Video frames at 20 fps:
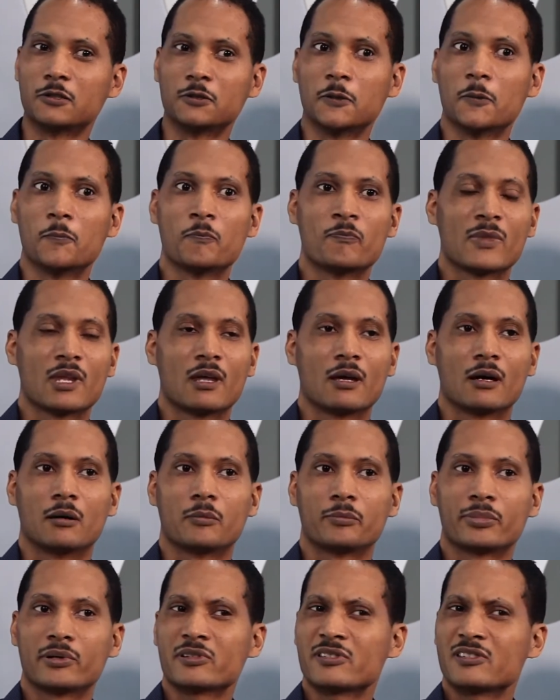No,
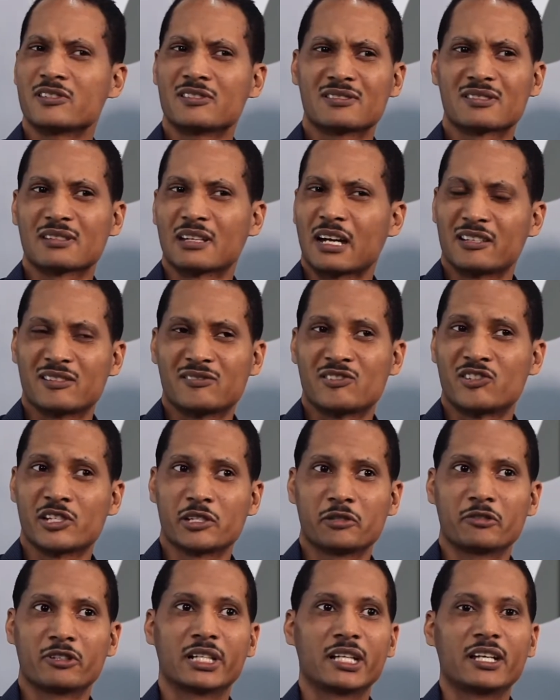persons
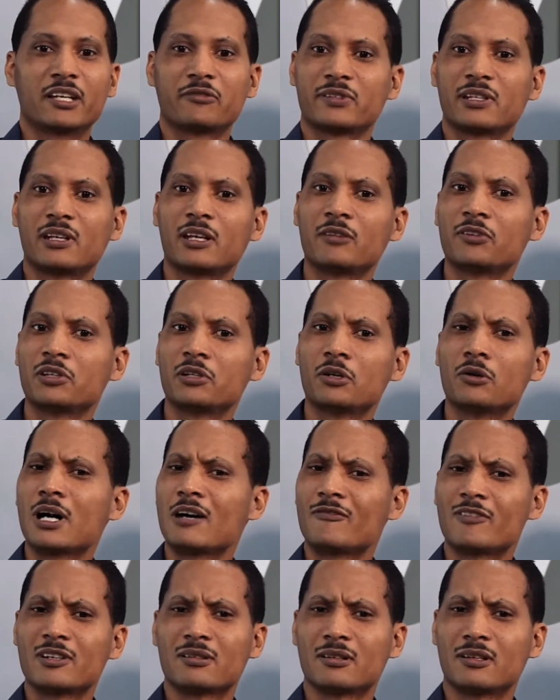generally, if you
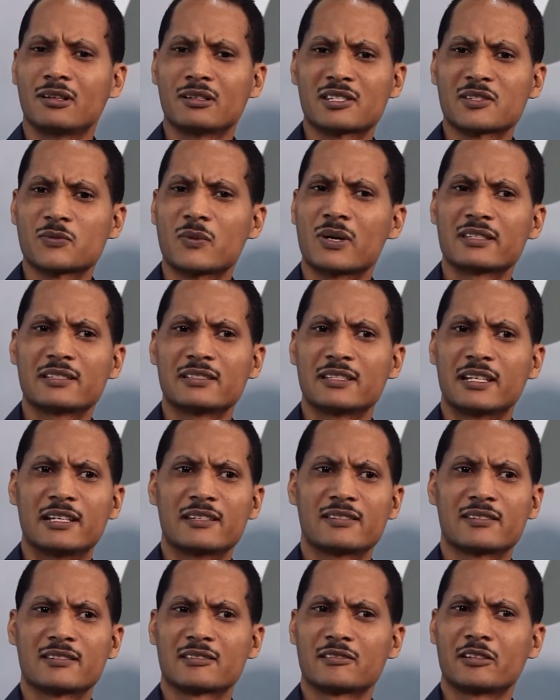don't have a SWOT
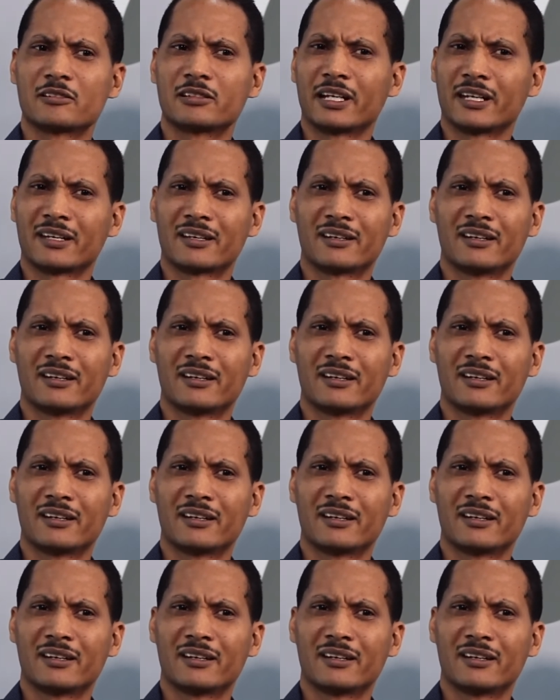analysis, they're